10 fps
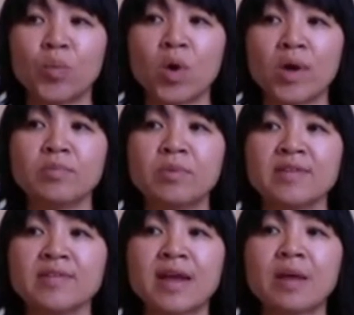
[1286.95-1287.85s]
what has been
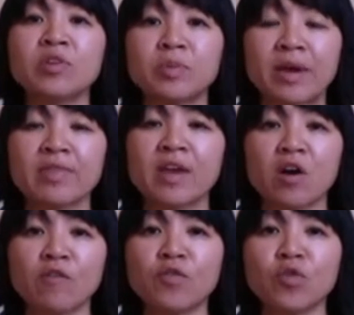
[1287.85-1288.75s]
established about the
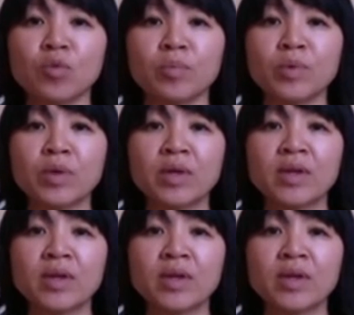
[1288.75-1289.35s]
art form